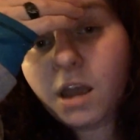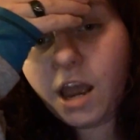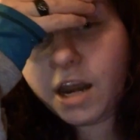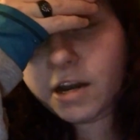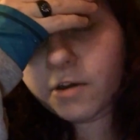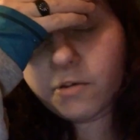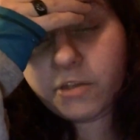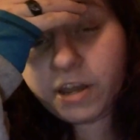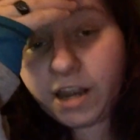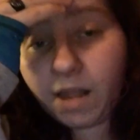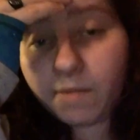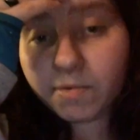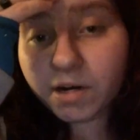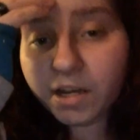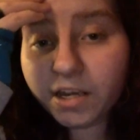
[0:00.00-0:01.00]
I don't think
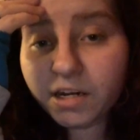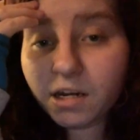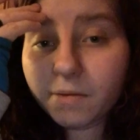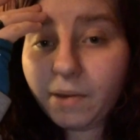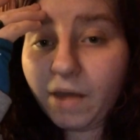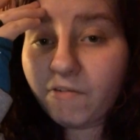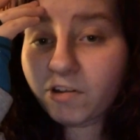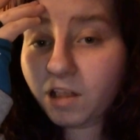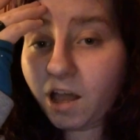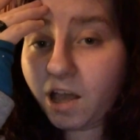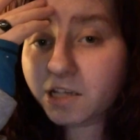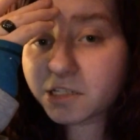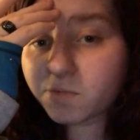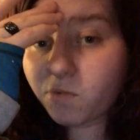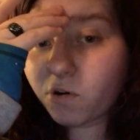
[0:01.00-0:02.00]
I'm going to end up having
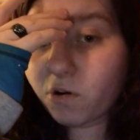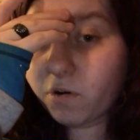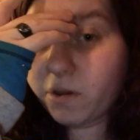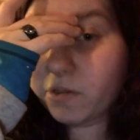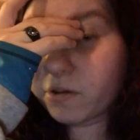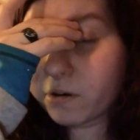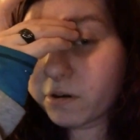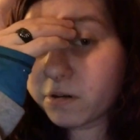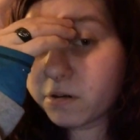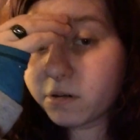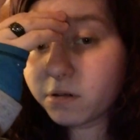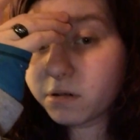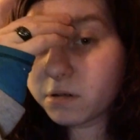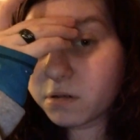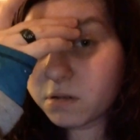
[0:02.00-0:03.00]
class tomorrow either.
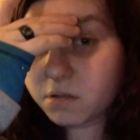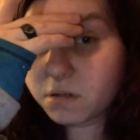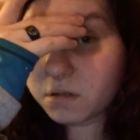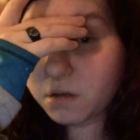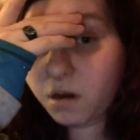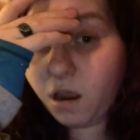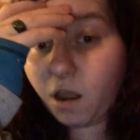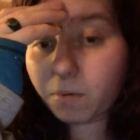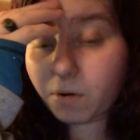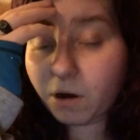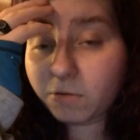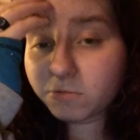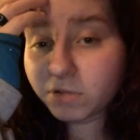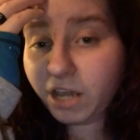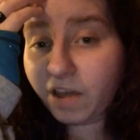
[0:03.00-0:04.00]
I'll
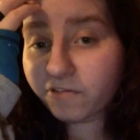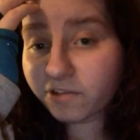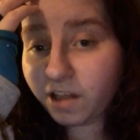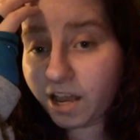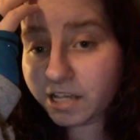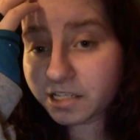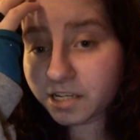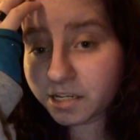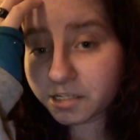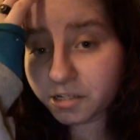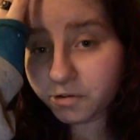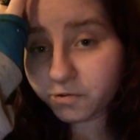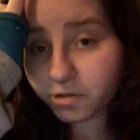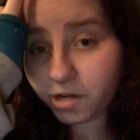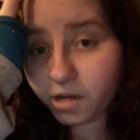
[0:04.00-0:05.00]
probably have class next
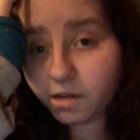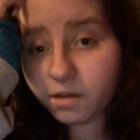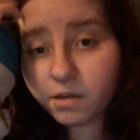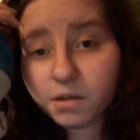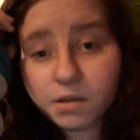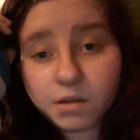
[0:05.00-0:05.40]
Tuesday.